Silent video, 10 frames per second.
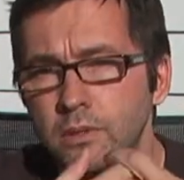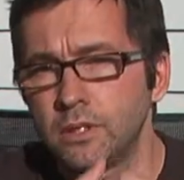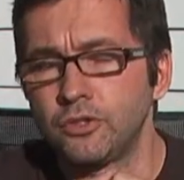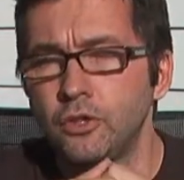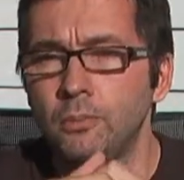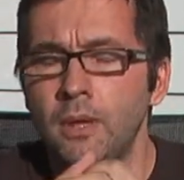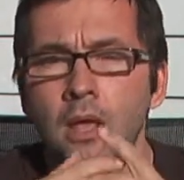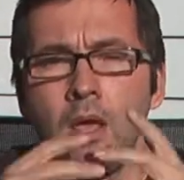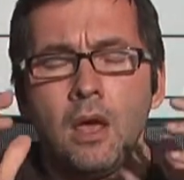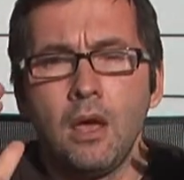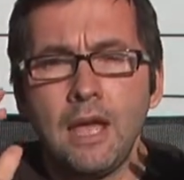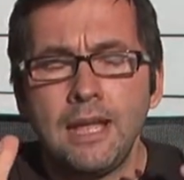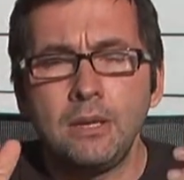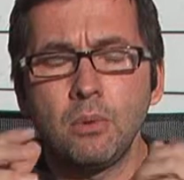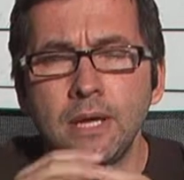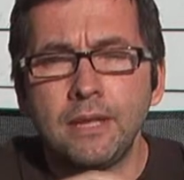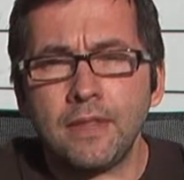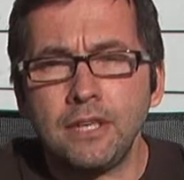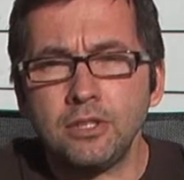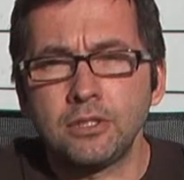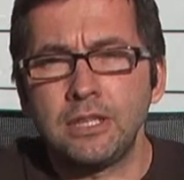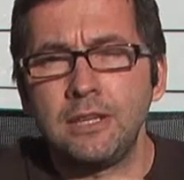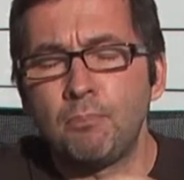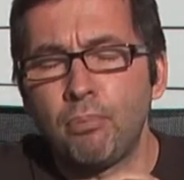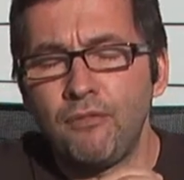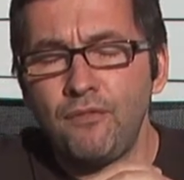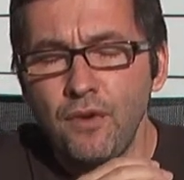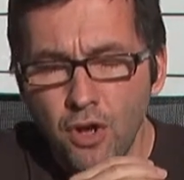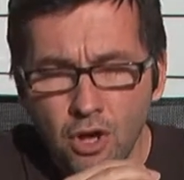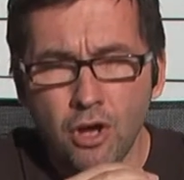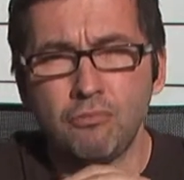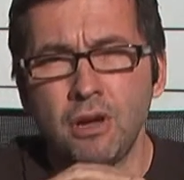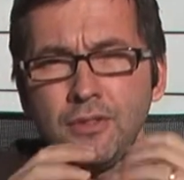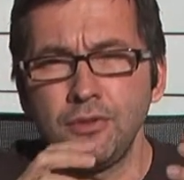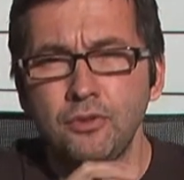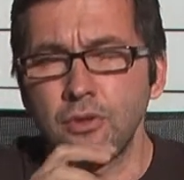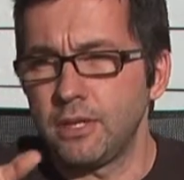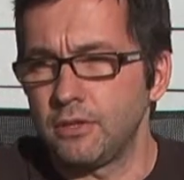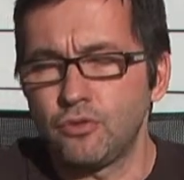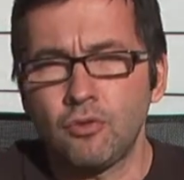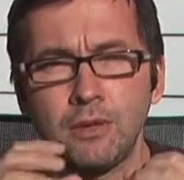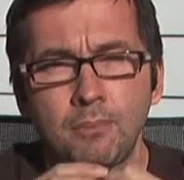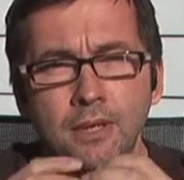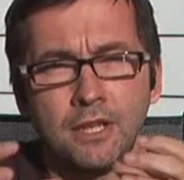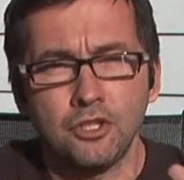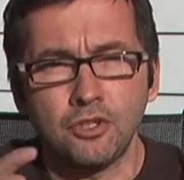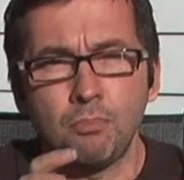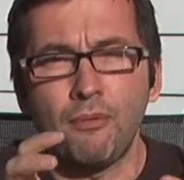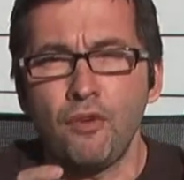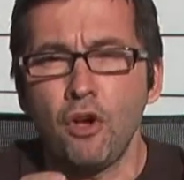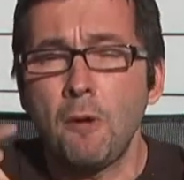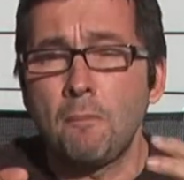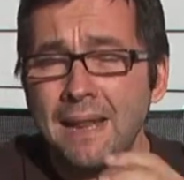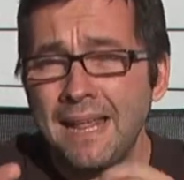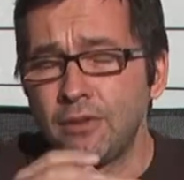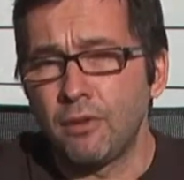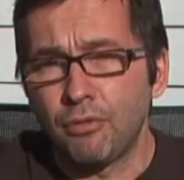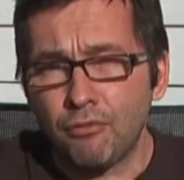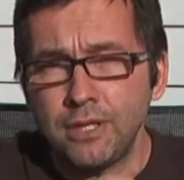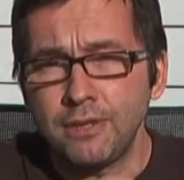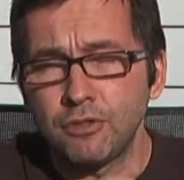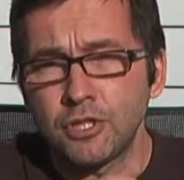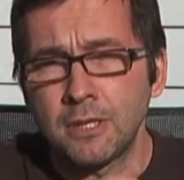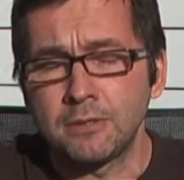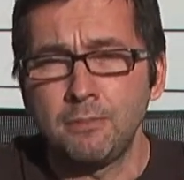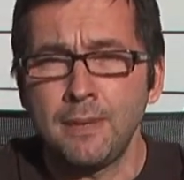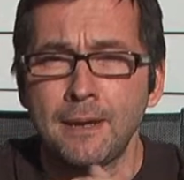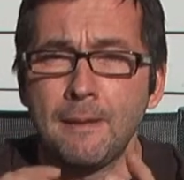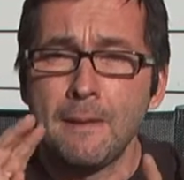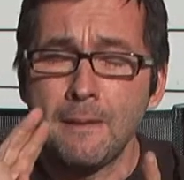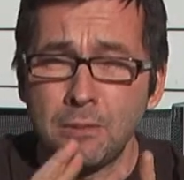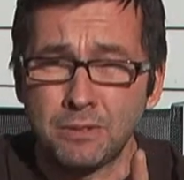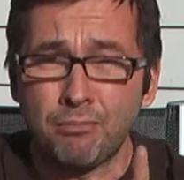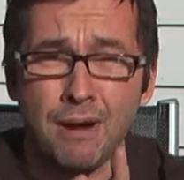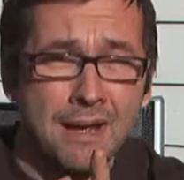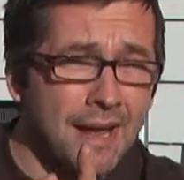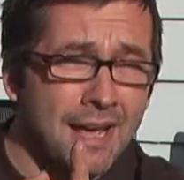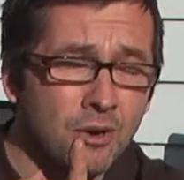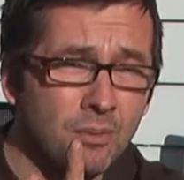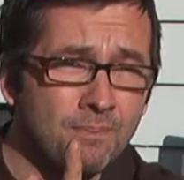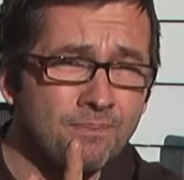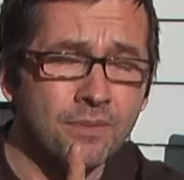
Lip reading: Nice job. Anyway, they used to prefer, rather than drinking a straight beer, they used to prefer a blend of three different types of beer. It was a brown ale.